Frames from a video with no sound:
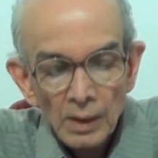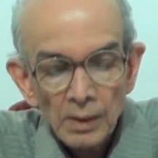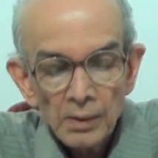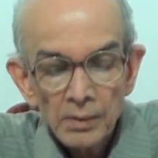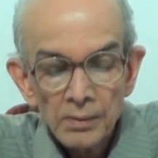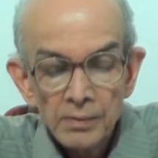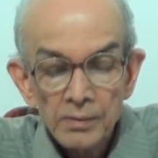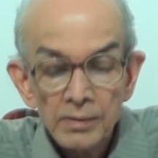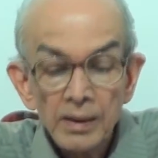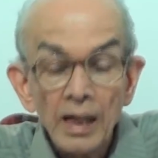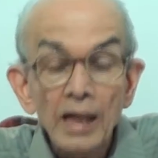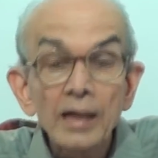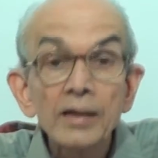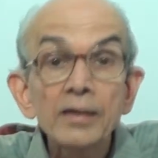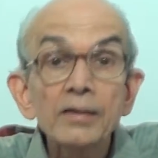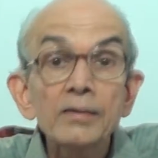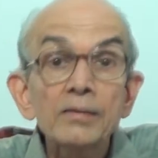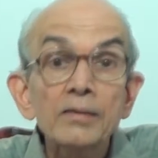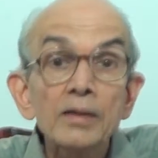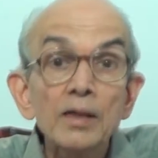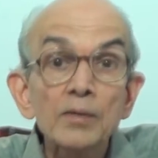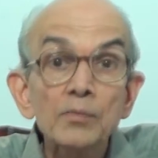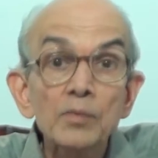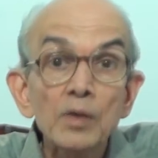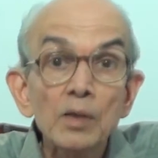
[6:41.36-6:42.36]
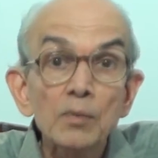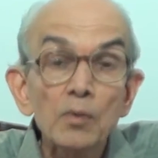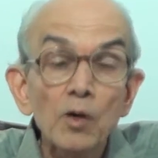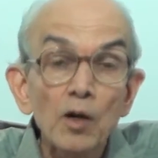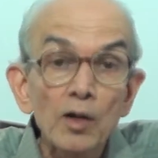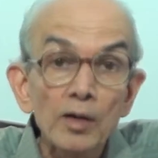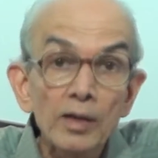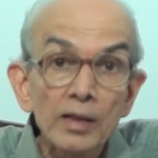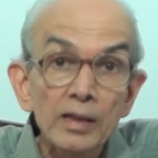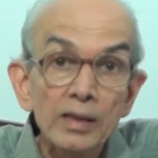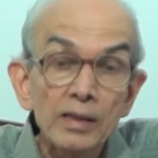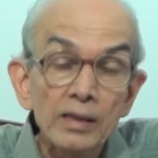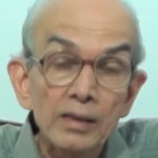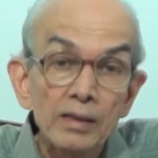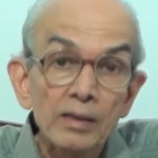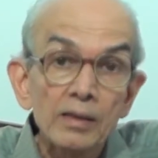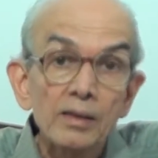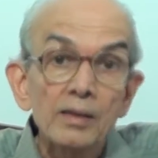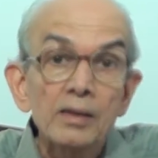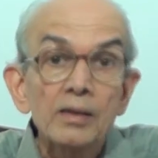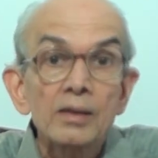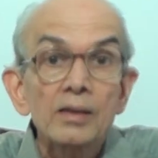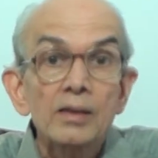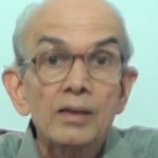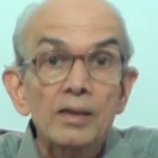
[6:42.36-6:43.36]
Sides of the body,
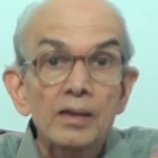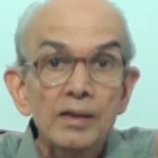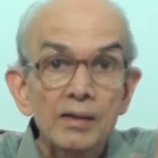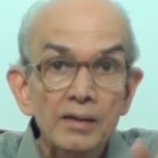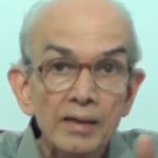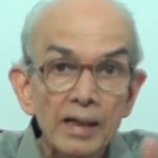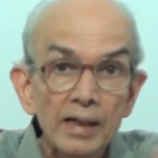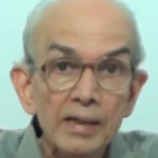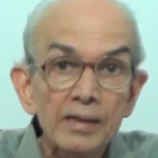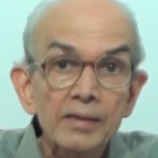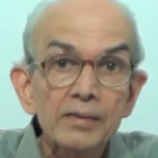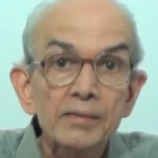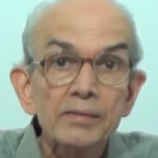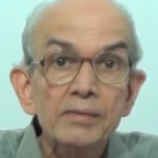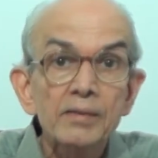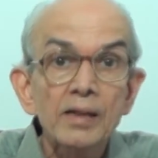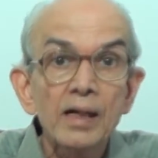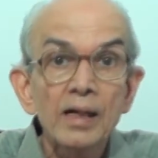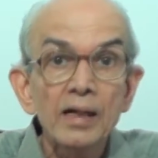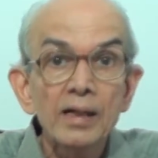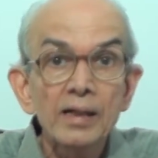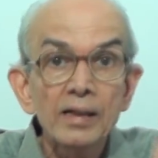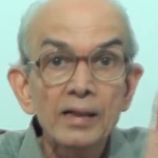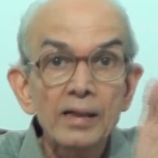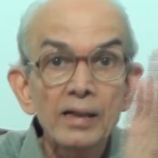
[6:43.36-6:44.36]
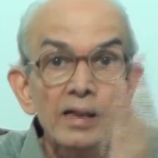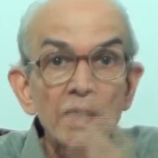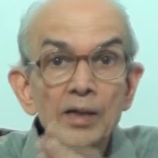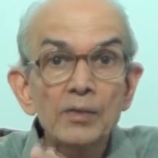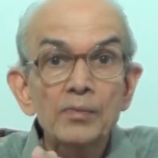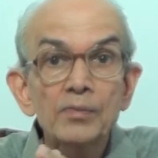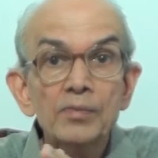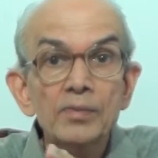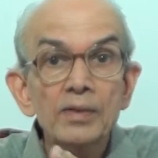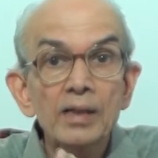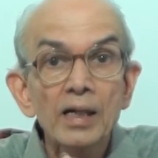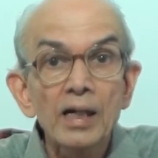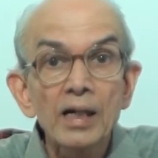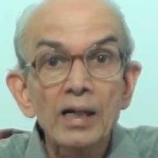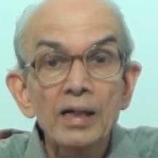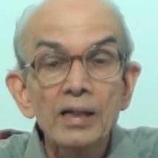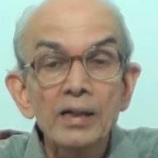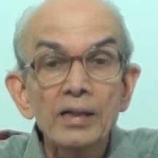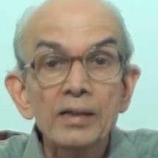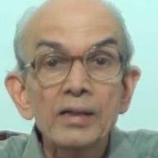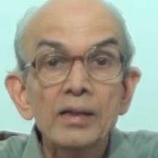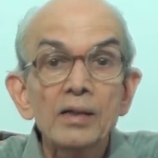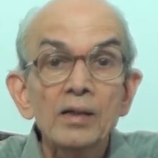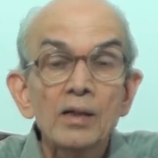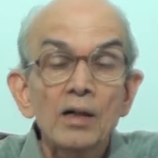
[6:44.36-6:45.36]
right side, left
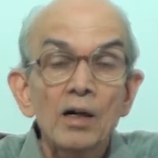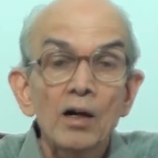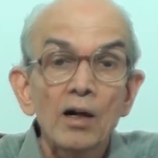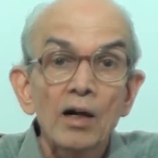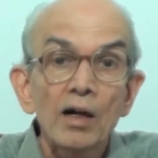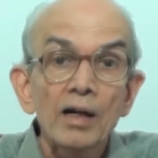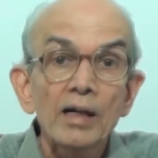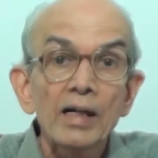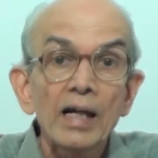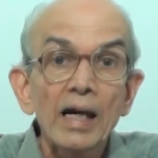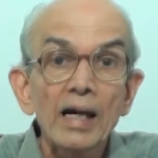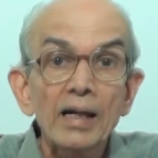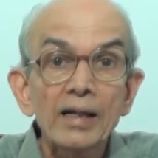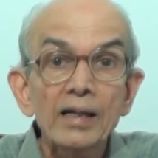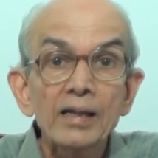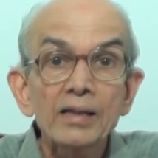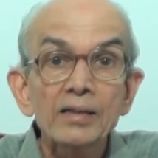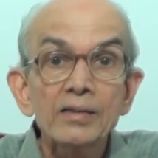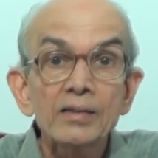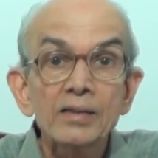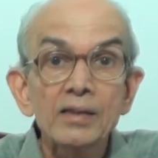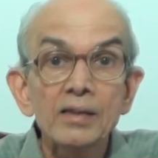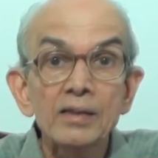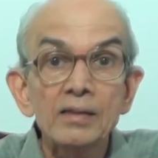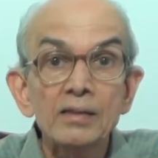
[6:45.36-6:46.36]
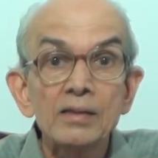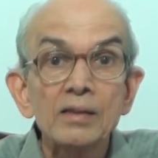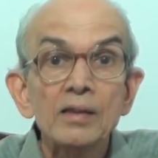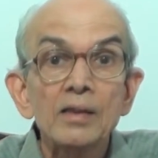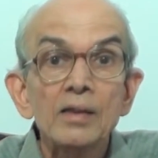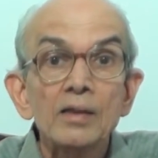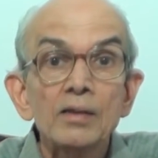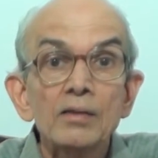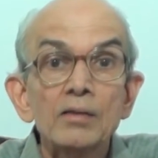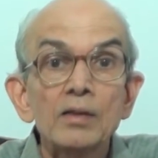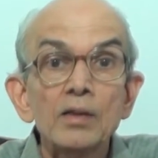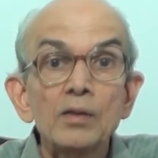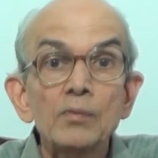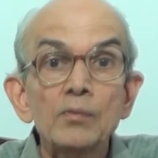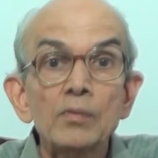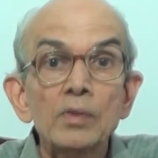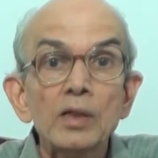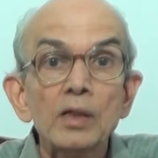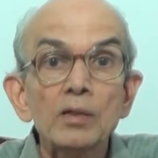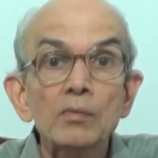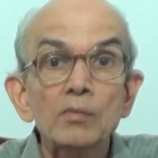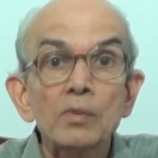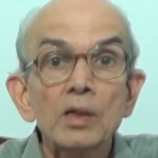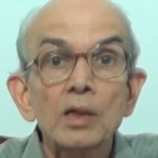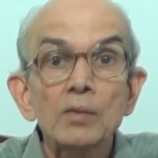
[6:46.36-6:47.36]
side, or direction,
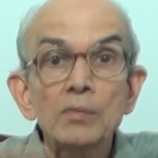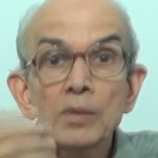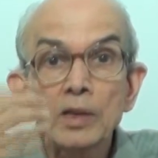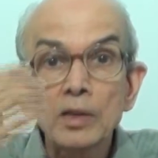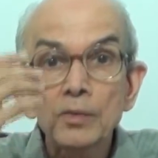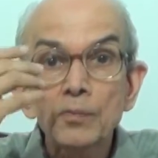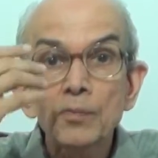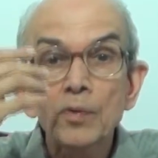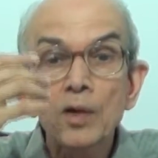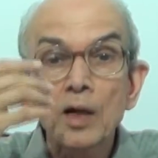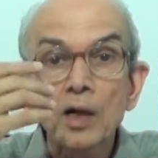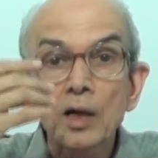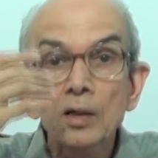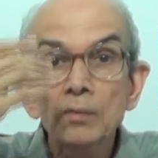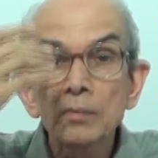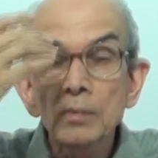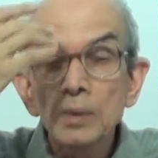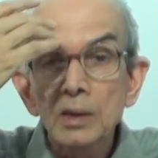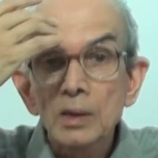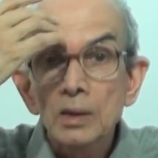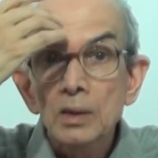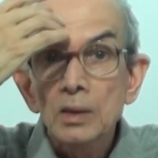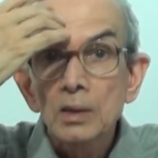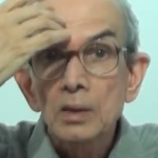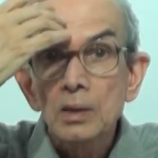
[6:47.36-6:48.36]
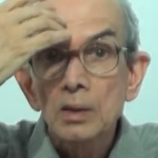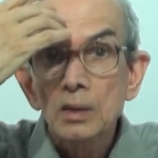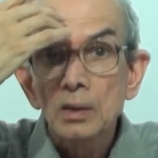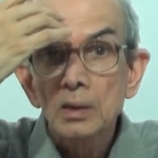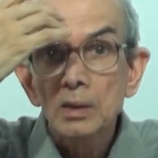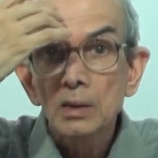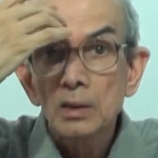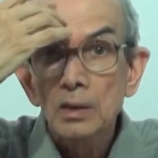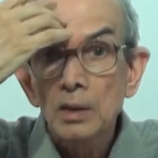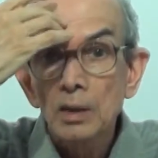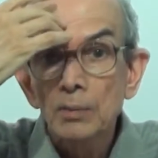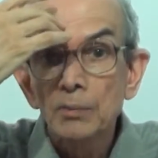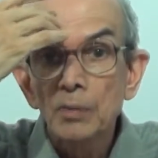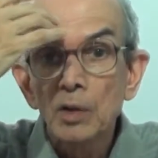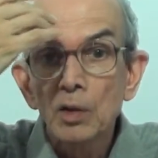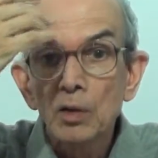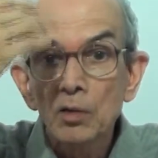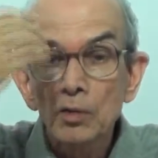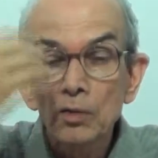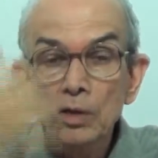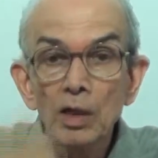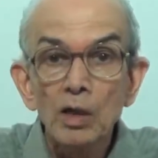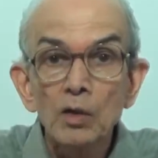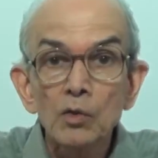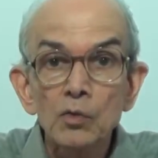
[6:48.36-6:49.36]
symptom coming from
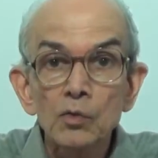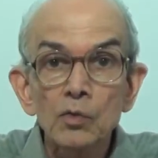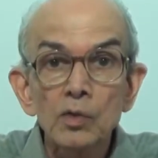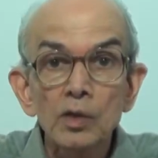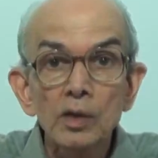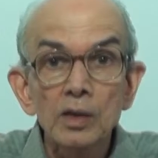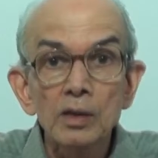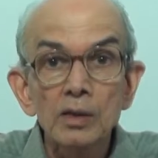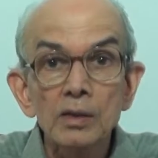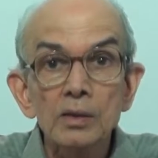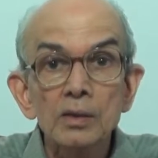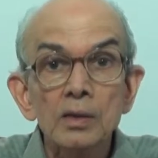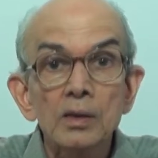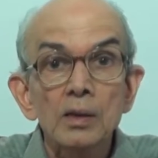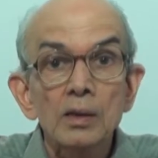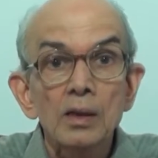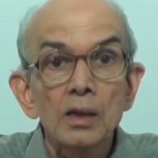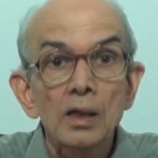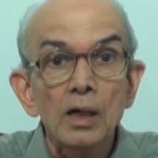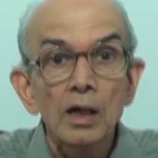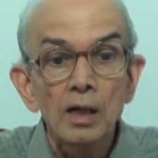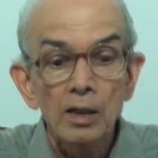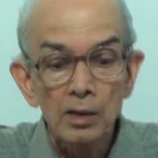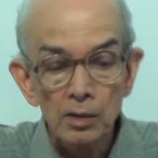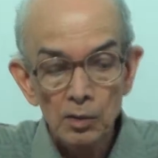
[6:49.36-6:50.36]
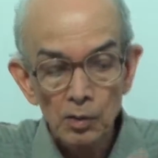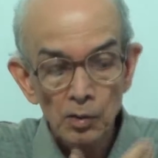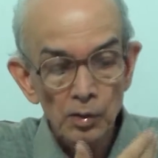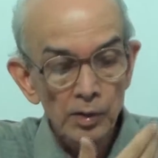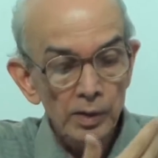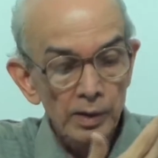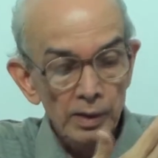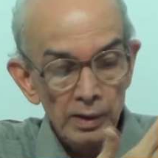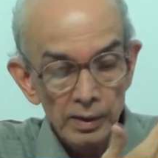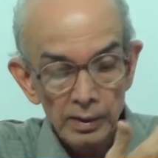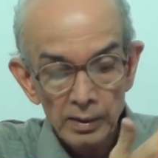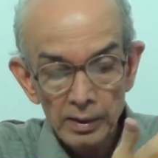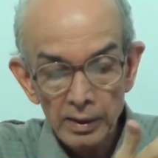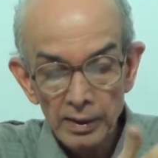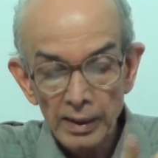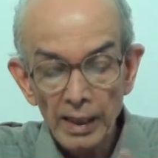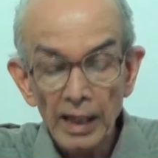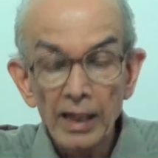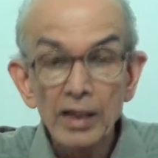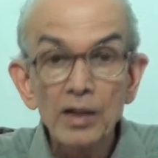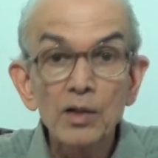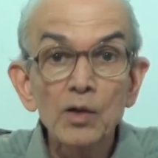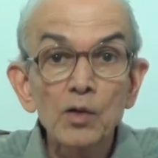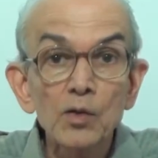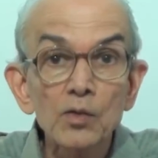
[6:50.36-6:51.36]
above downward or going in the
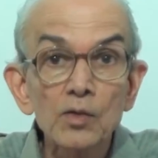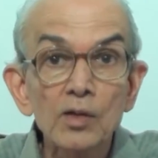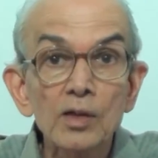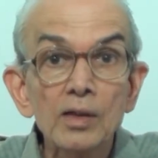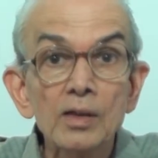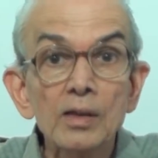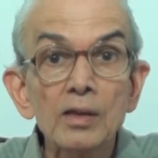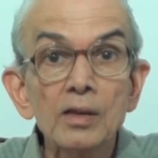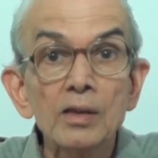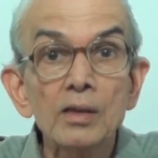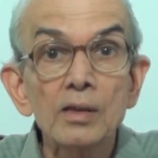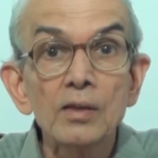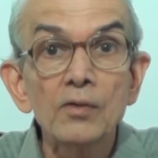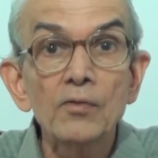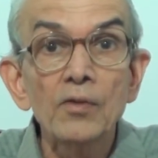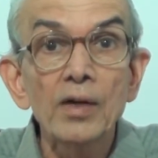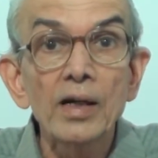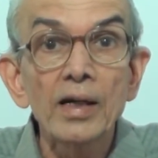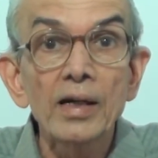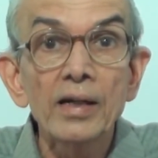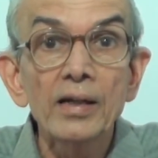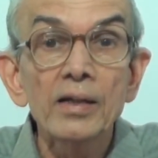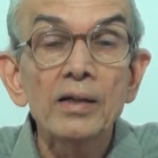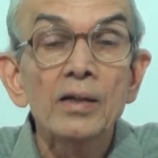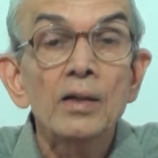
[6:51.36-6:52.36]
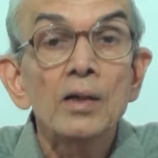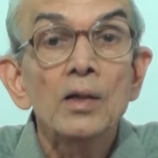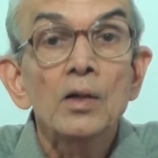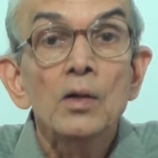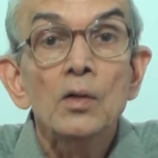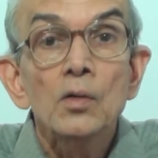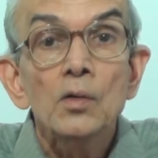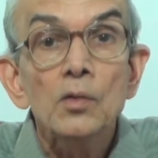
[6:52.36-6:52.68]
diagonal way.